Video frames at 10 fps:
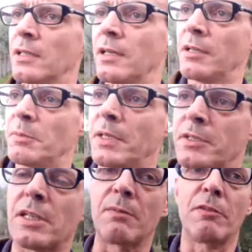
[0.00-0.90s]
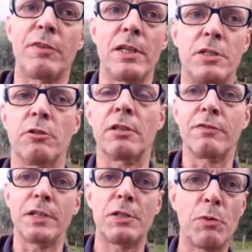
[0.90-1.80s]
And by the time I finished, you could have
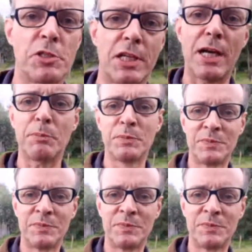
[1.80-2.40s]
finished washing up.